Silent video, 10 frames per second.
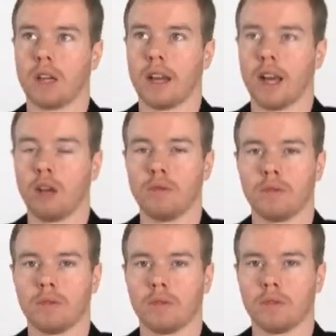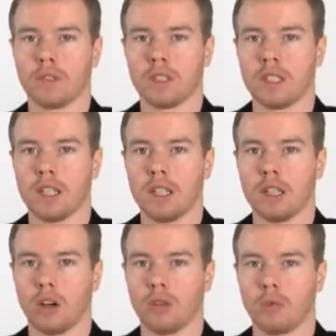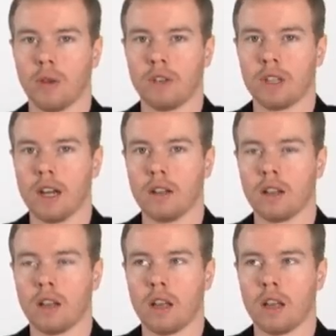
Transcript: an elf city called Rivendell.